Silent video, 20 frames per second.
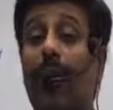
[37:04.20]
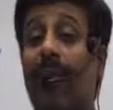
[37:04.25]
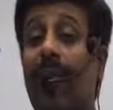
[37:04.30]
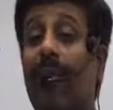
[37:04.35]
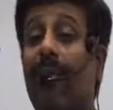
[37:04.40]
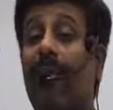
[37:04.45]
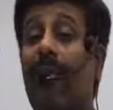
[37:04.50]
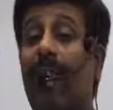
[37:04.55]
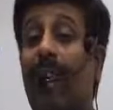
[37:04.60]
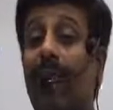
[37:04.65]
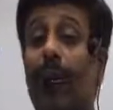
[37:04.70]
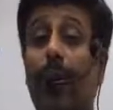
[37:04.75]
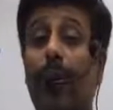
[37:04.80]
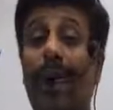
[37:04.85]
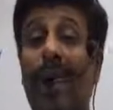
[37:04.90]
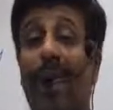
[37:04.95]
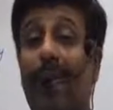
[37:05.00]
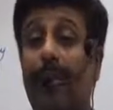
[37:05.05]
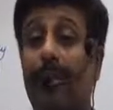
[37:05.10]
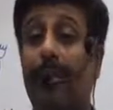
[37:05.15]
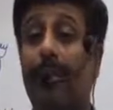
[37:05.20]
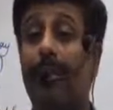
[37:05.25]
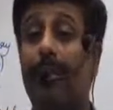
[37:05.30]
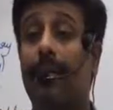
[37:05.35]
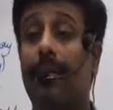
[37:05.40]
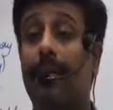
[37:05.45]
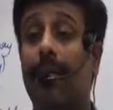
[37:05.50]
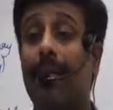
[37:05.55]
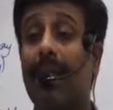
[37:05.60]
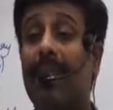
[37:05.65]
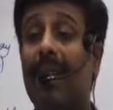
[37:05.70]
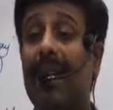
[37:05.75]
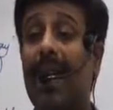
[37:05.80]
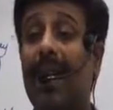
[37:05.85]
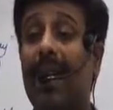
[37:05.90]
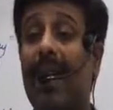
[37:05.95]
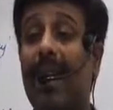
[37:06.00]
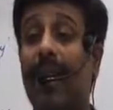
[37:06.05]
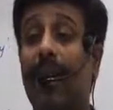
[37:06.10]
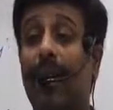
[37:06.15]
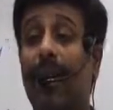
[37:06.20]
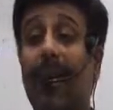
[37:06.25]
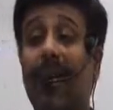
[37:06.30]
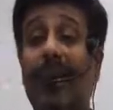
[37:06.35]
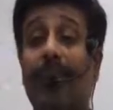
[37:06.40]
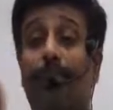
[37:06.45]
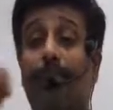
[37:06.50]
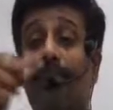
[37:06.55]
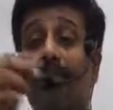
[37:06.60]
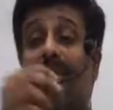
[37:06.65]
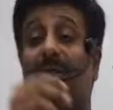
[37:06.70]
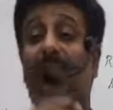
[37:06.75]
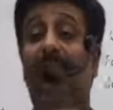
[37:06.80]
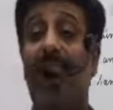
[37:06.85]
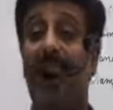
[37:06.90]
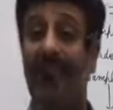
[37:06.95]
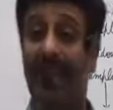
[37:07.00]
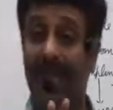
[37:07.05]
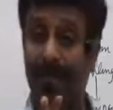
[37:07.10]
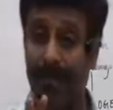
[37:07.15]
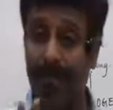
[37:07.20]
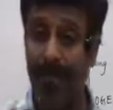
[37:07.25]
from 1 to 8, you select any unit, suppose 5,